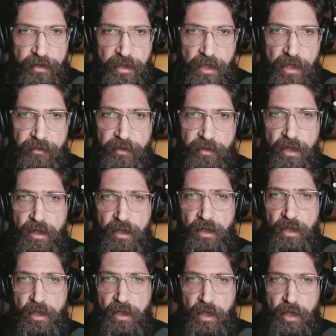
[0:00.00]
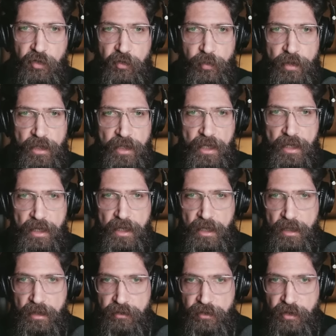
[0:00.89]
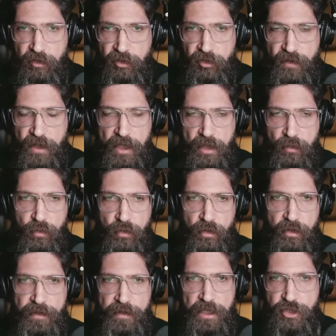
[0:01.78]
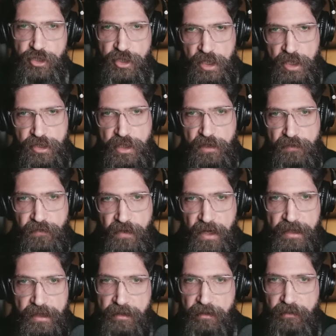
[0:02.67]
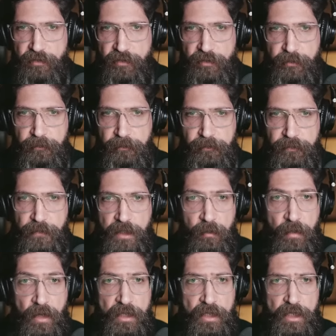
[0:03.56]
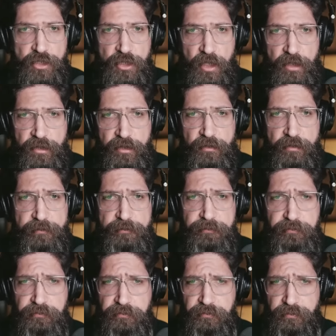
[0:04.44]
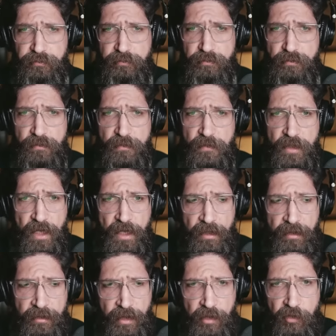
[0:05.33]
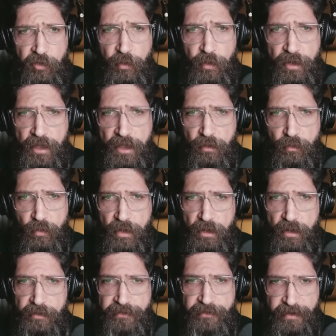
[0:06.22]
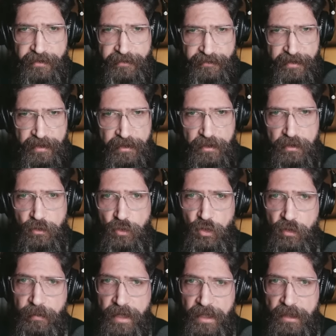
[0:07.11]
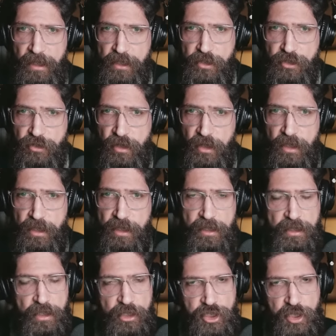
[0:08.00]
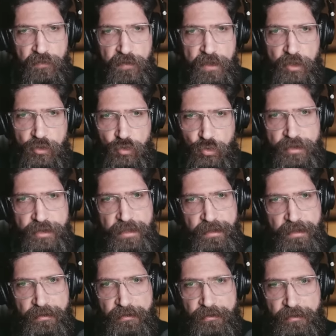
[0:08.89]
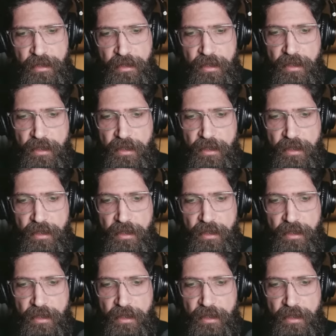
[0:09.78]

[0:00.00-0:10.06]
in Gaza, Hezbollah and Israel were exchanging fires among each other, and Hezbollah succeeded or managed in achieving two things.